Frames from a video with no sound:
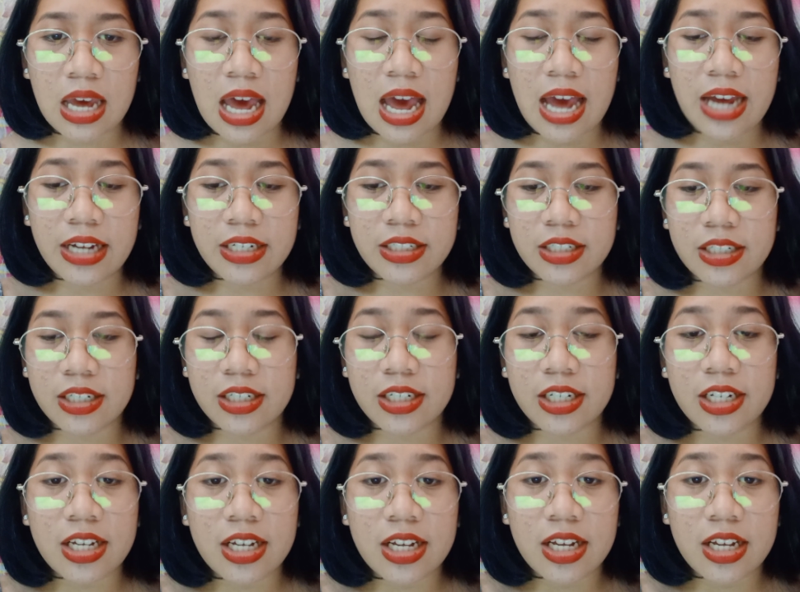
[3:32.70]
And
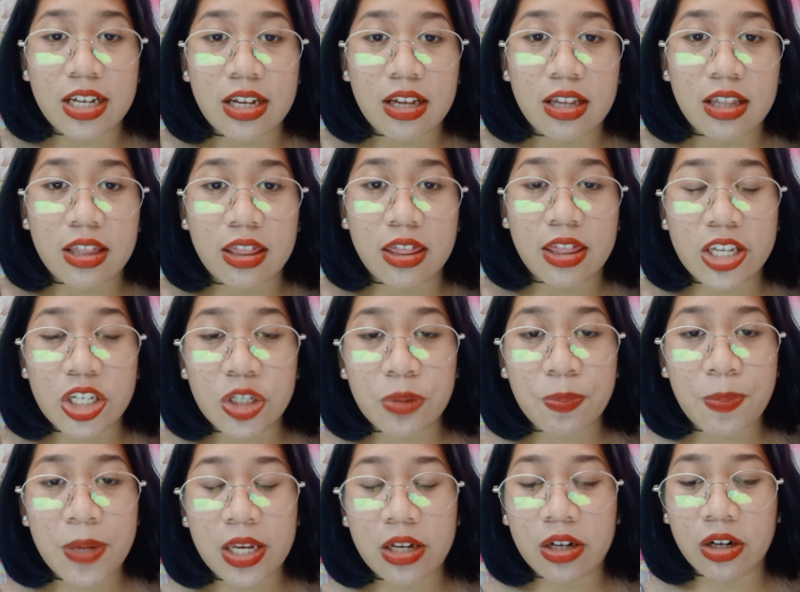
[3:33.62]
the
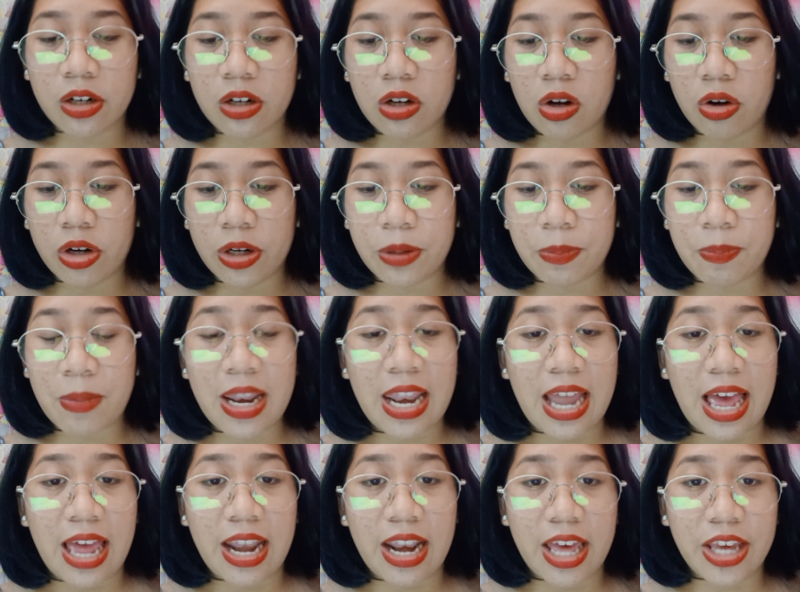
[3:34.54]
speaker, or
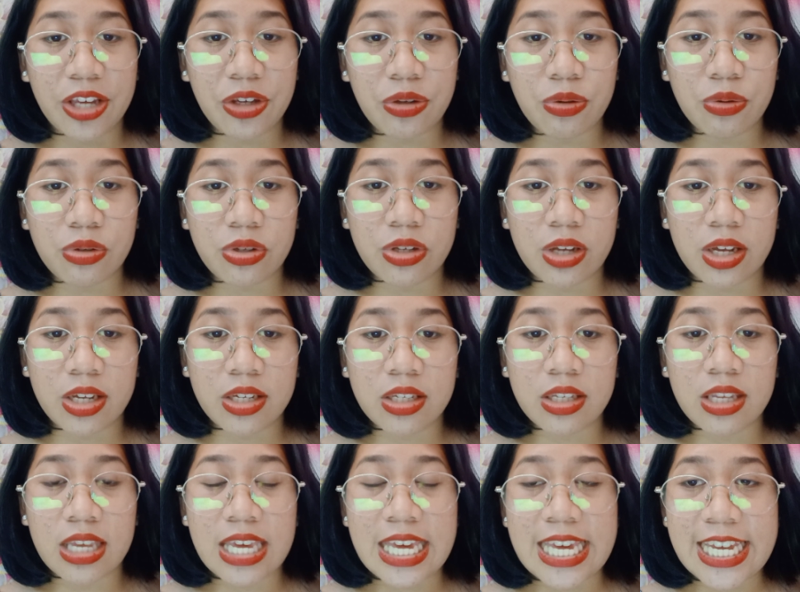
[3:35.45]
Malala,
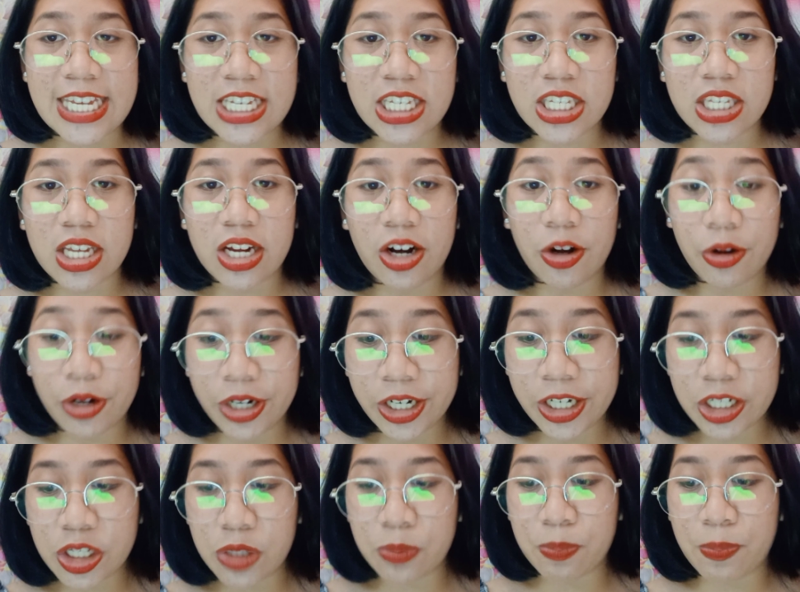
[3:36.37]
uses his or
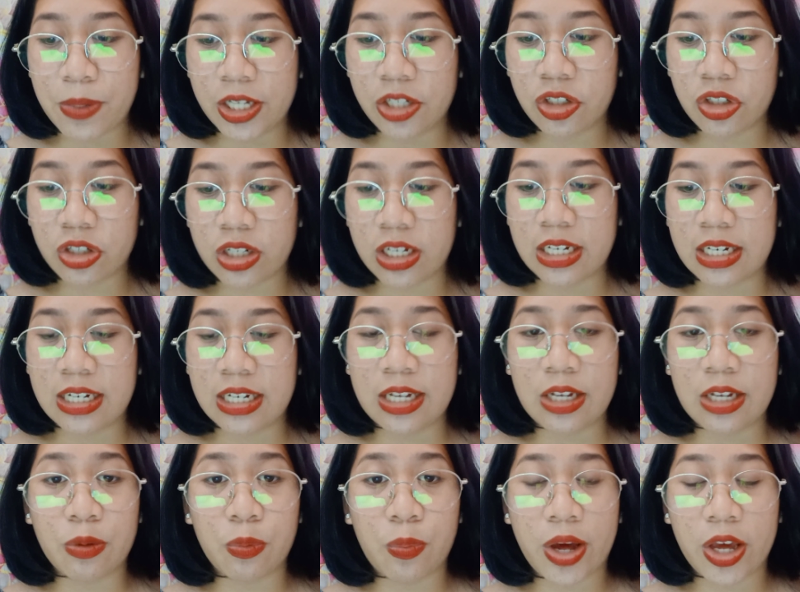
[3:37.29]
her speech in
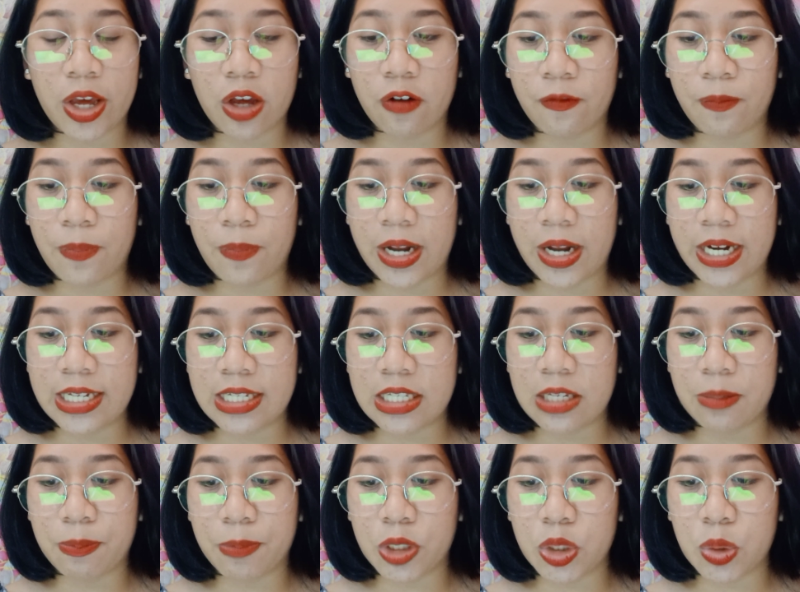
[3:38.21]
a way of
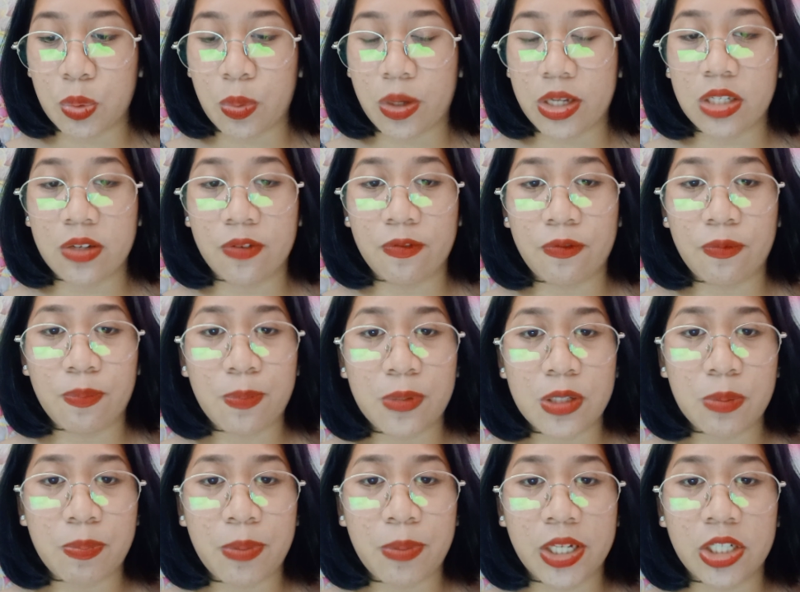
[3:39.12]
policy persuasive
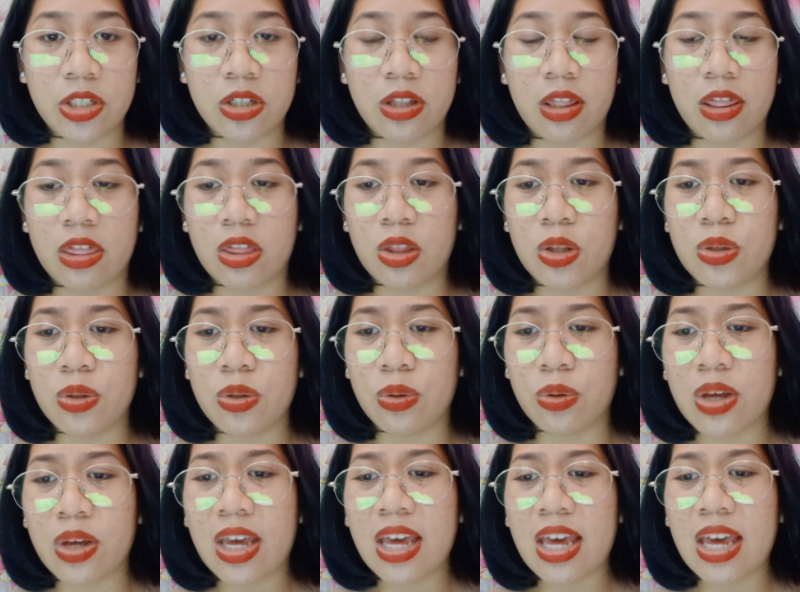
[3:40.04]
speech,
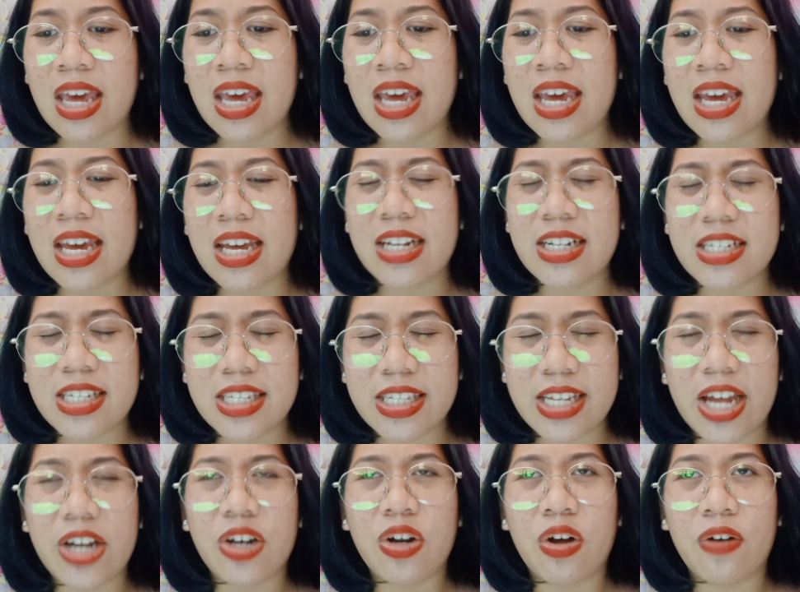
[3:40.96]
to
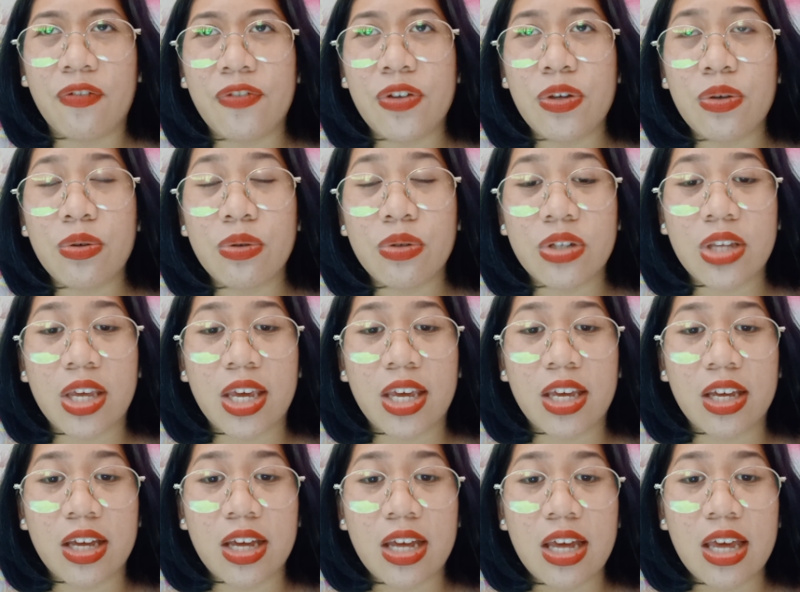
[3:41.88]
instead of
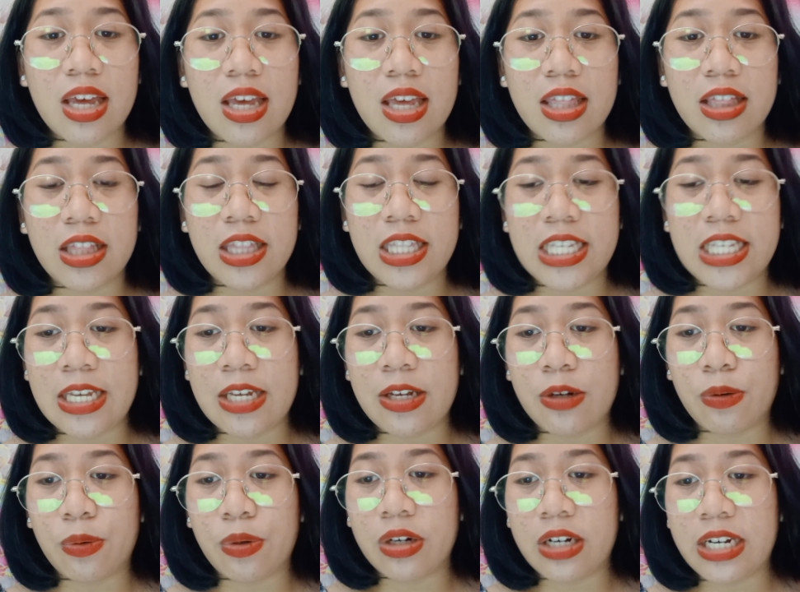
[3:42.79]
using
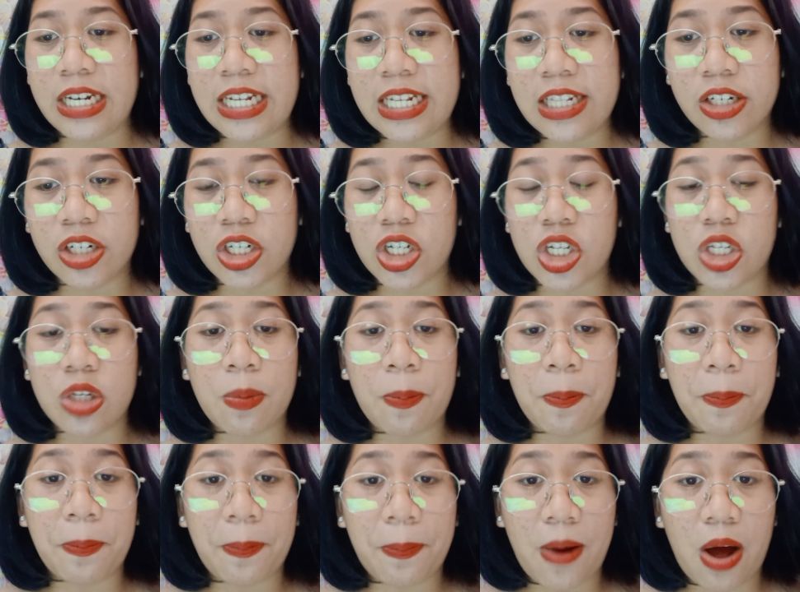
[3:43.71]
the leaders'
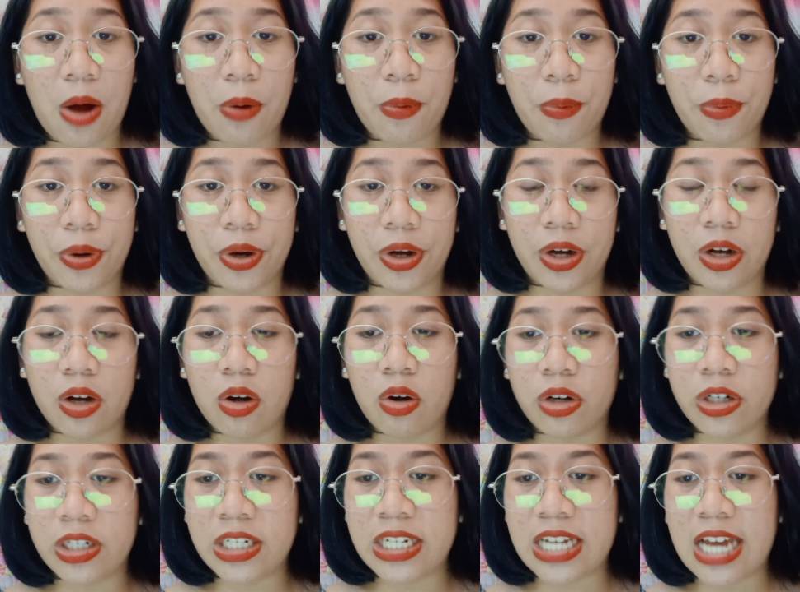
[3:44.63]
power
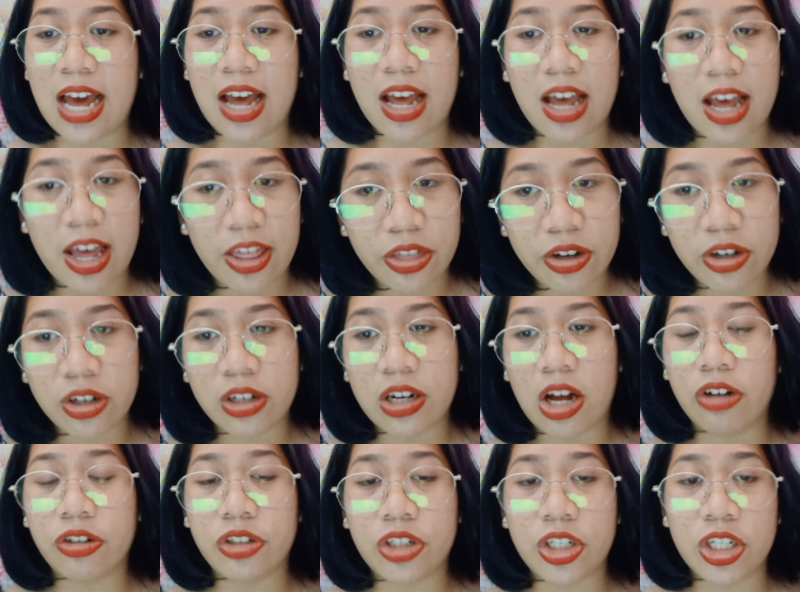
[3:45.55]
or the other
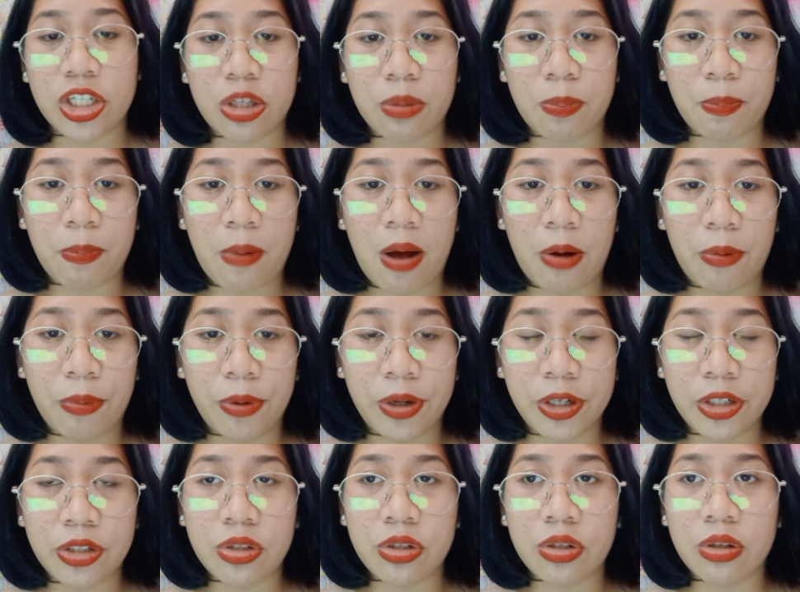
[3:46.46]
country's
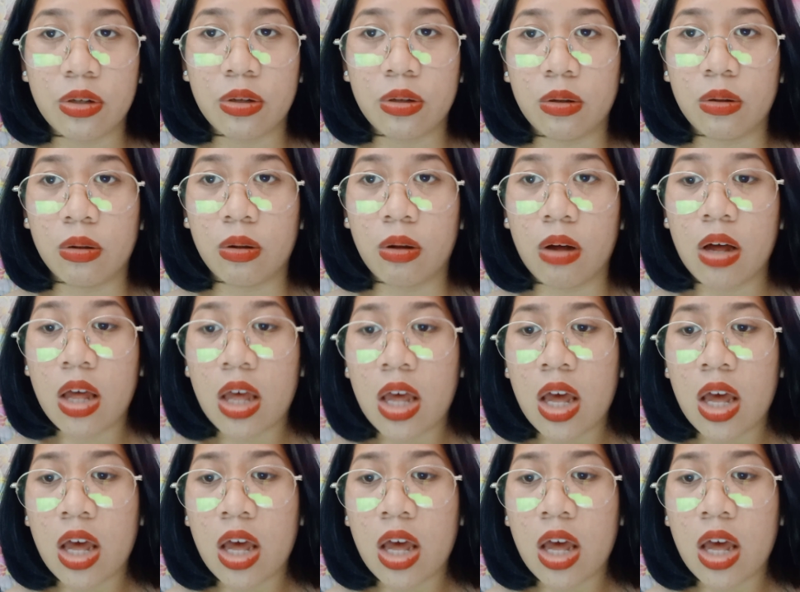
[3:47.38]
power to